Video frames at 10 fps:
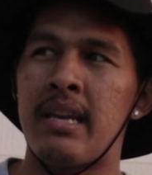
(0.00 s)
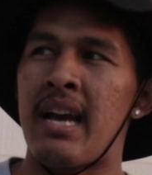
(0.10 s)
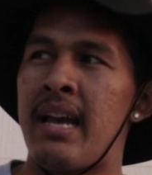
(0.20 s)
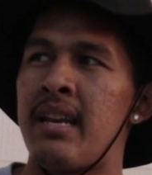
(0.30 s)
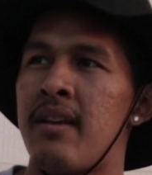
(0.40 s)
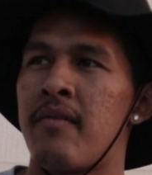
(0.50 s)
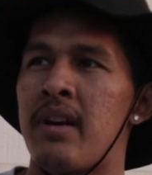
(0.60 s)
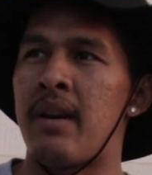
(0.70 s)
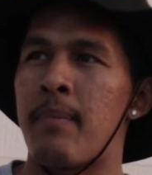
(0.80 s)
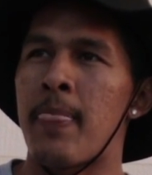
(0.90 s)
kind of
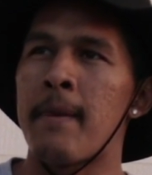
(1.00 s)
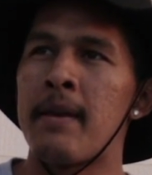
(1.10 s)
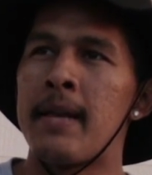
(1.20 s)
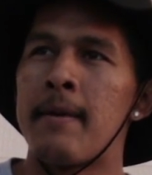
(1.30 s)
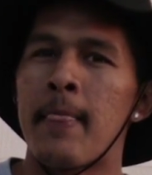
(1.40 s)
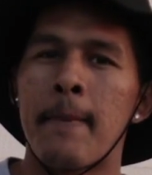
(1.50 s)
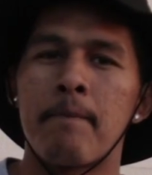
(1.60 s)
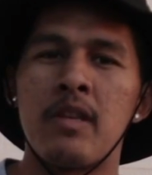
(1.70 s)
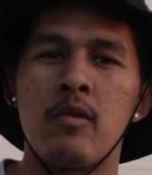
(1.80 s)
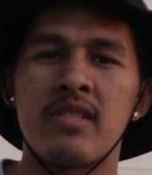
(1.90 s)

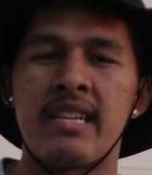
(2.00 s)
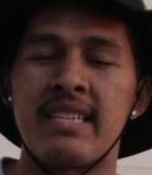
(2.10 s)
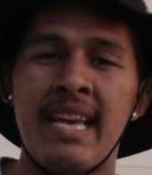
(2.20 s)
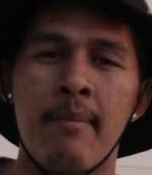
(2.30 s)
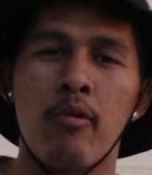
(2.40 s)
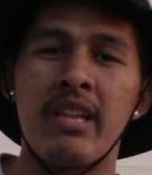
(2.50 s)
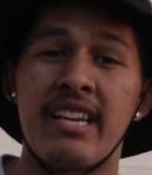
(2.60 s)
used an example,